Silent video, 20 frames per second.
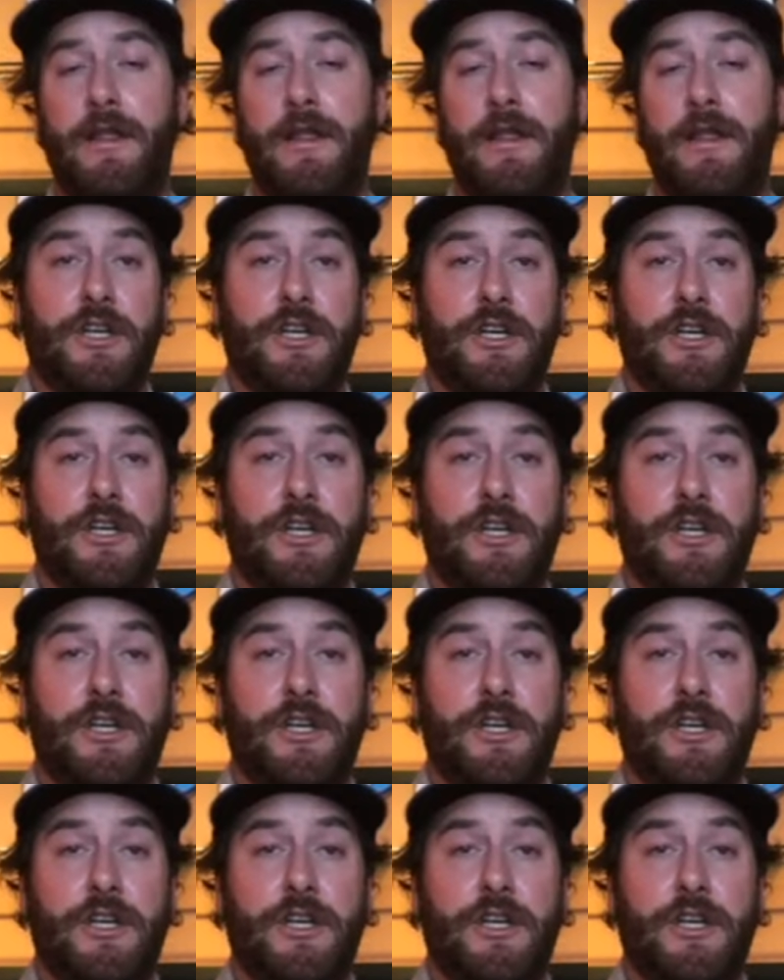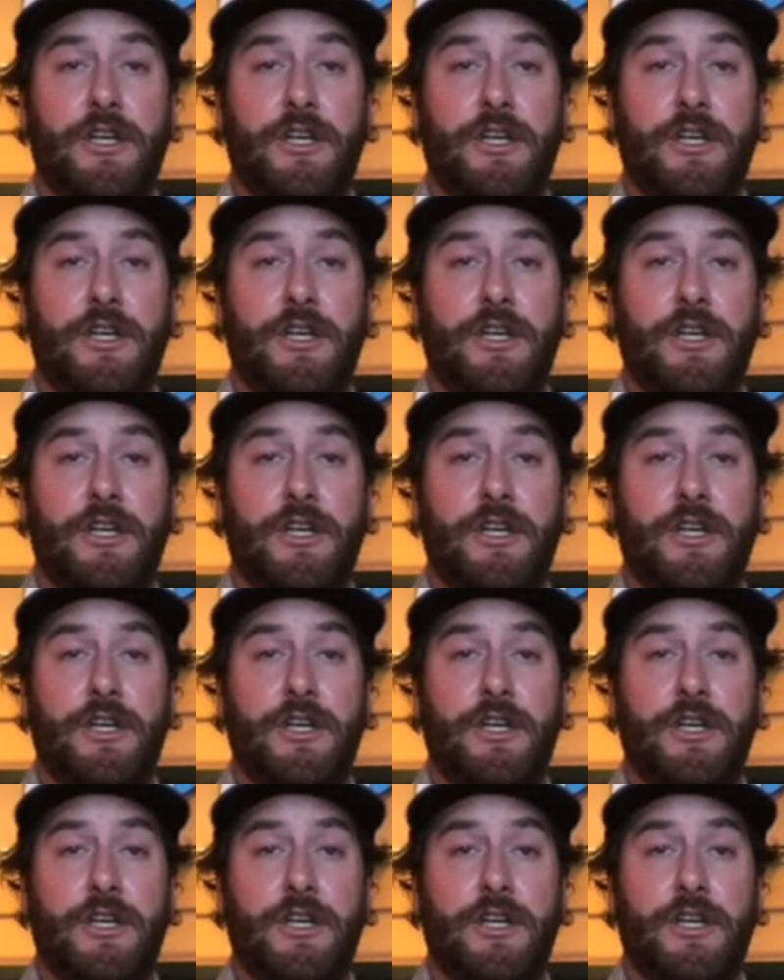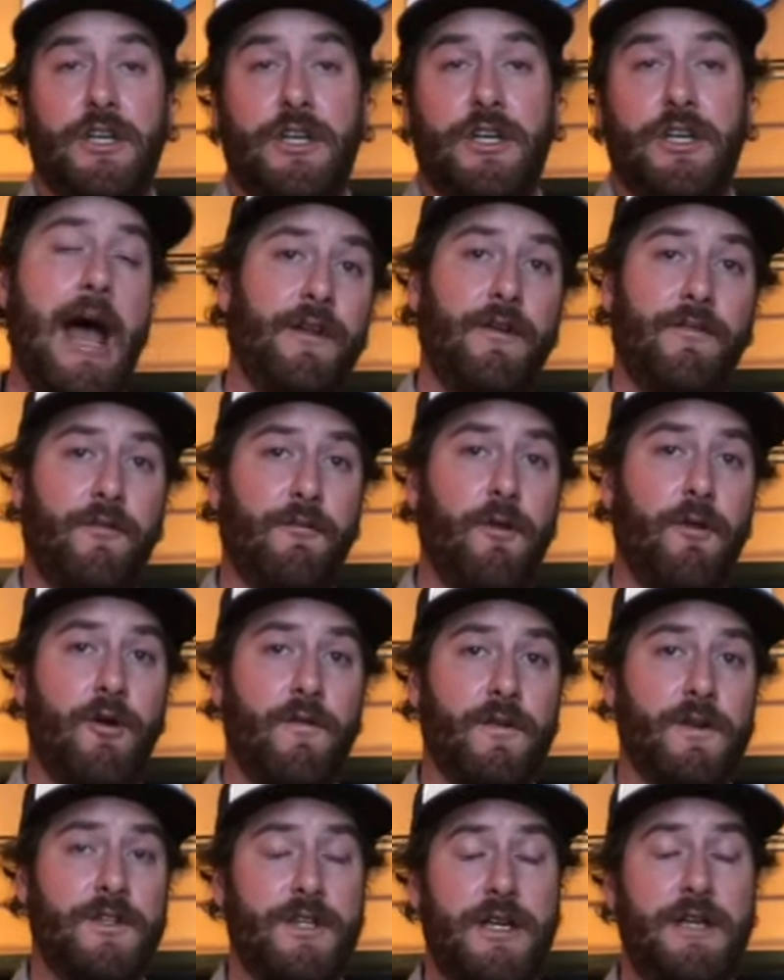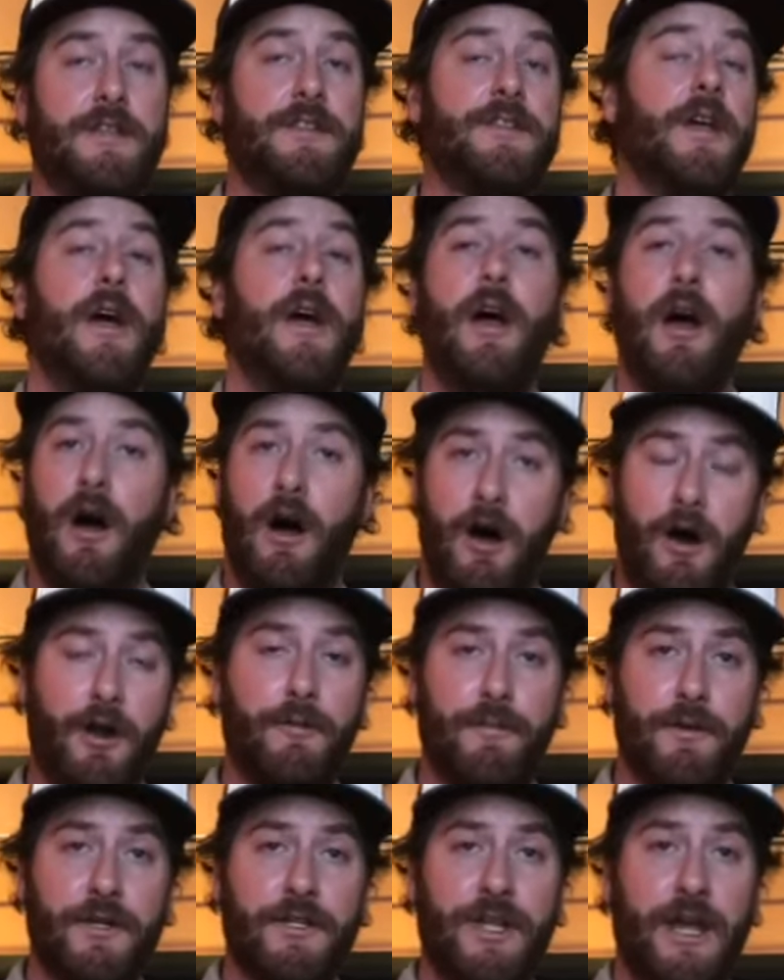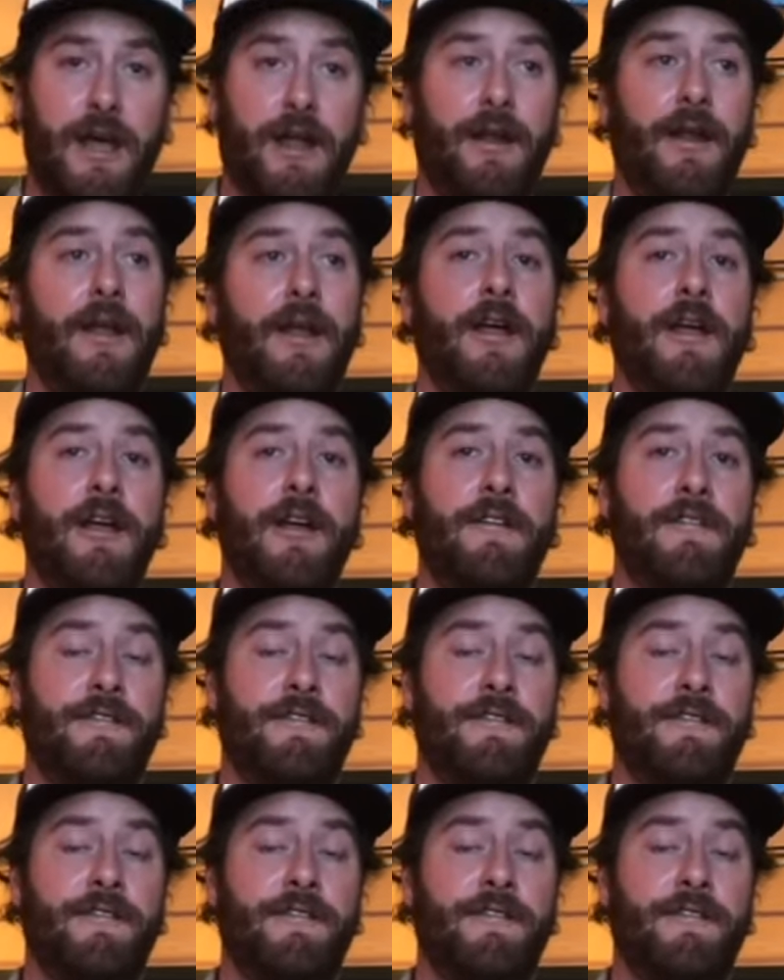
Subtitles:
reels are better? Absolutely. But can you get something quality from overseas? 100%.